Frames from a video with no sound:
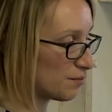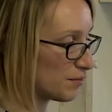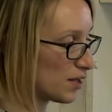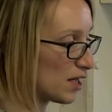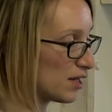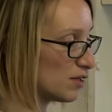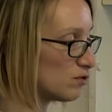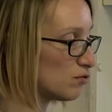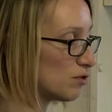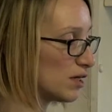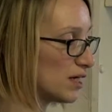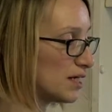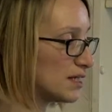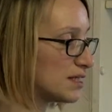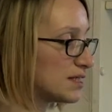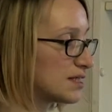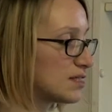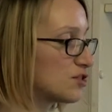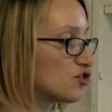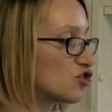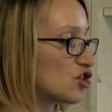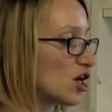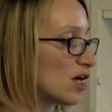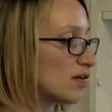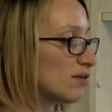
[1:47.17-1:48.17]
Anyway,
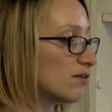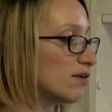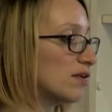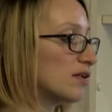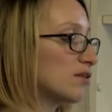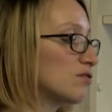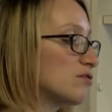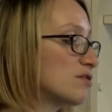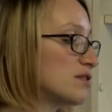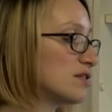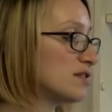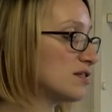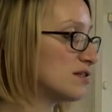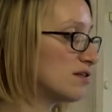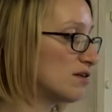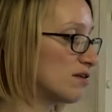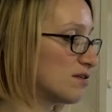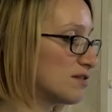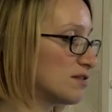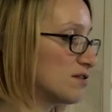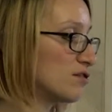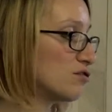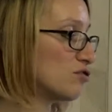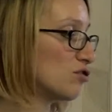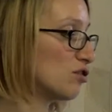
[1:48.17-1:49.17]
it's generally considered
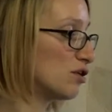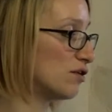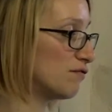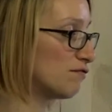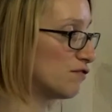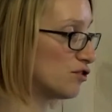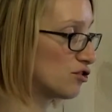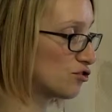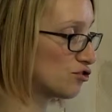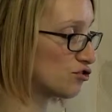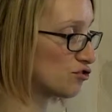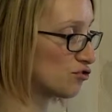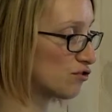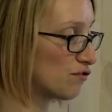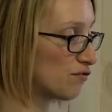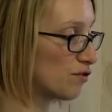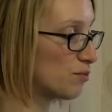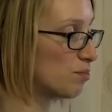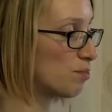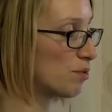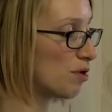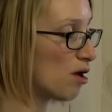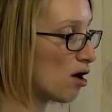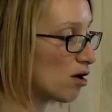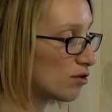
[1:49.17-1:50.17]
as an early version of a
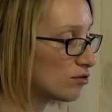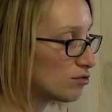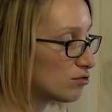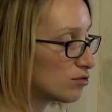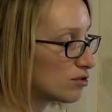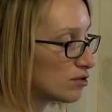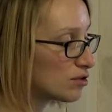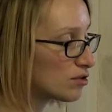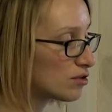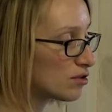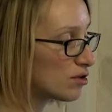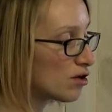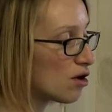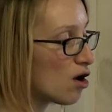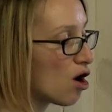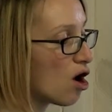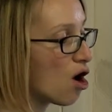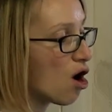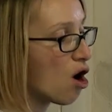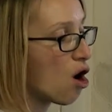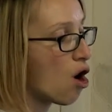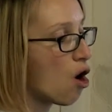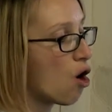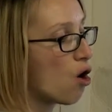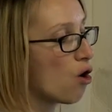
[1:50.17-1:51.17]
product
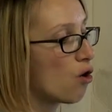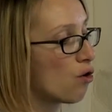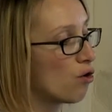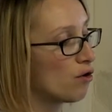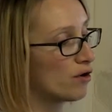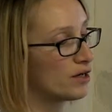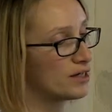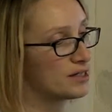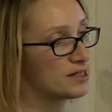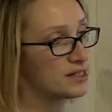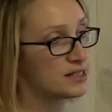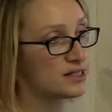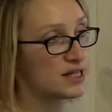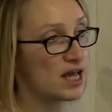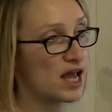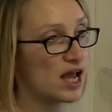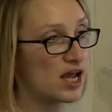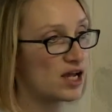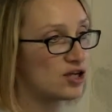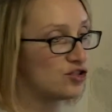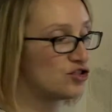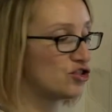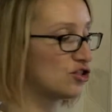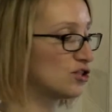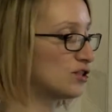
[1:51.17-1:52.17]
or a
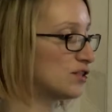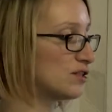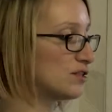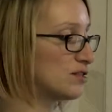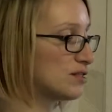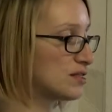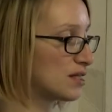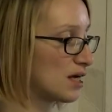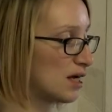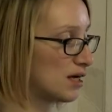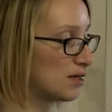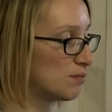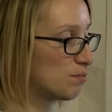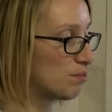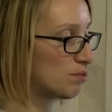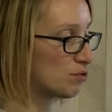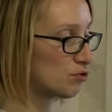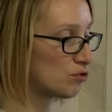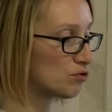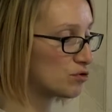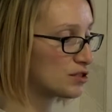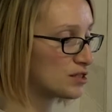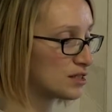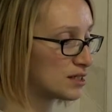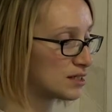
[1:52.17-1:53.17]
stage in the design
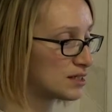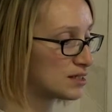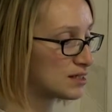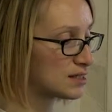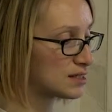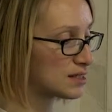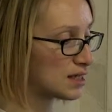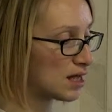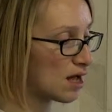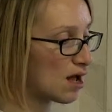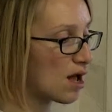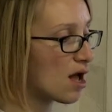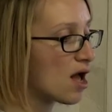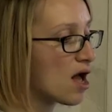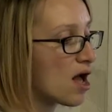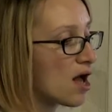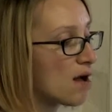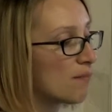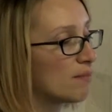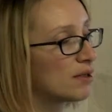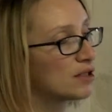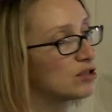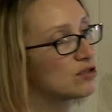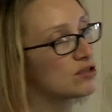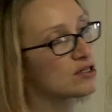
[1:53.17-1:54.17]
process,
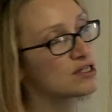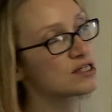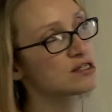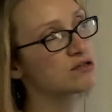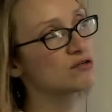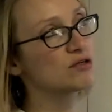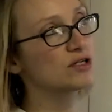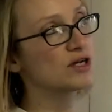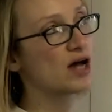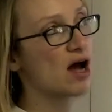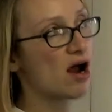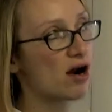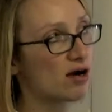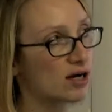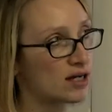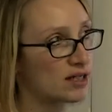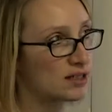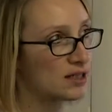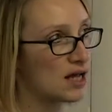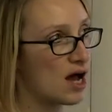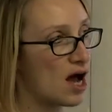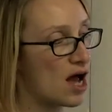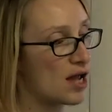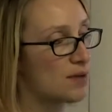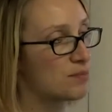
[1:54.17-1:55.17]
but also an
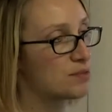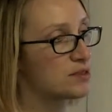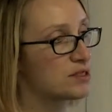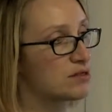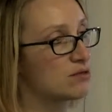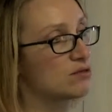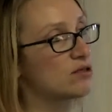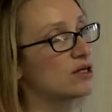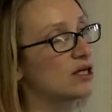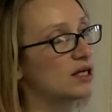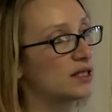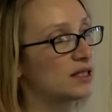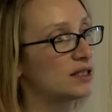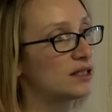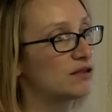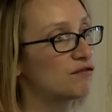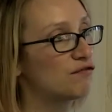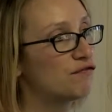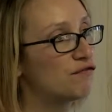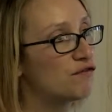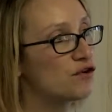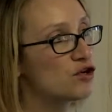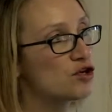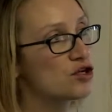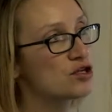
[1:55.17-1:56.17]
archetype, so like the
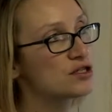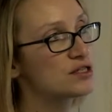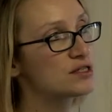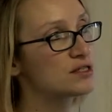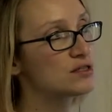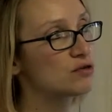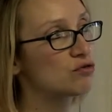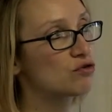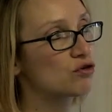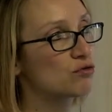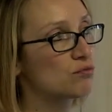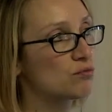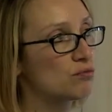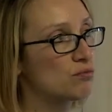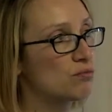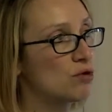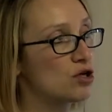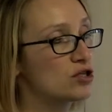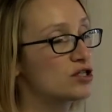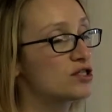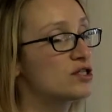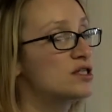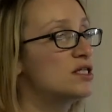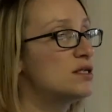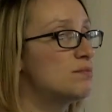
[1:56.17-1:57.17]
first or
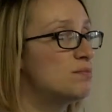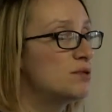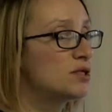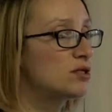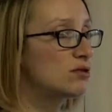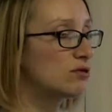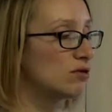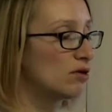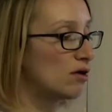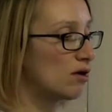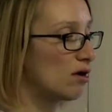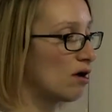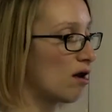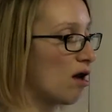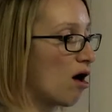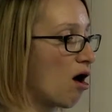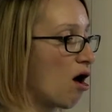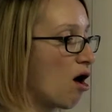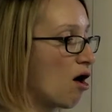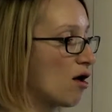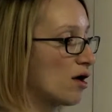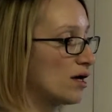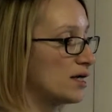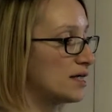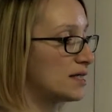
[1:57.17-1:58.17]
most typical
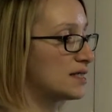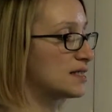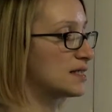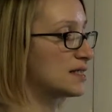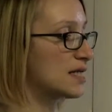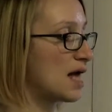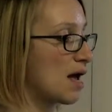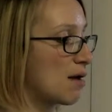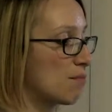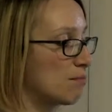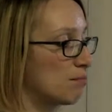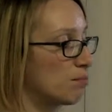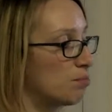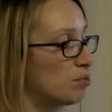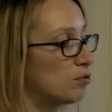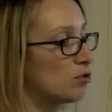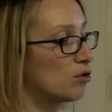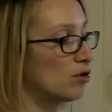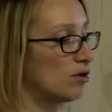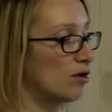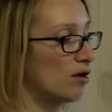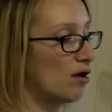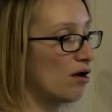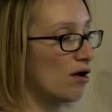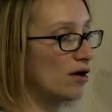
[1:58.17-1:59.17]
example
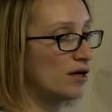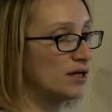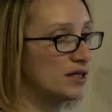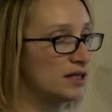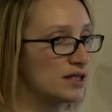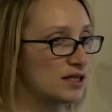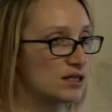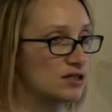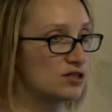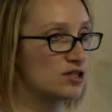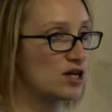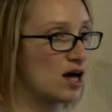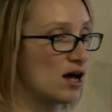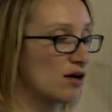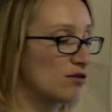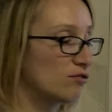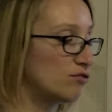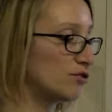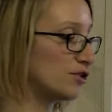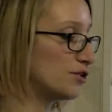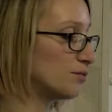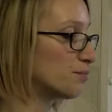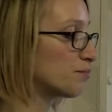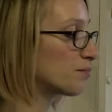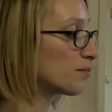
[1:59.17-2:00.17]
in a
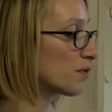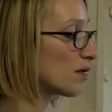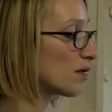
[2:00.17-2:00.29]
category.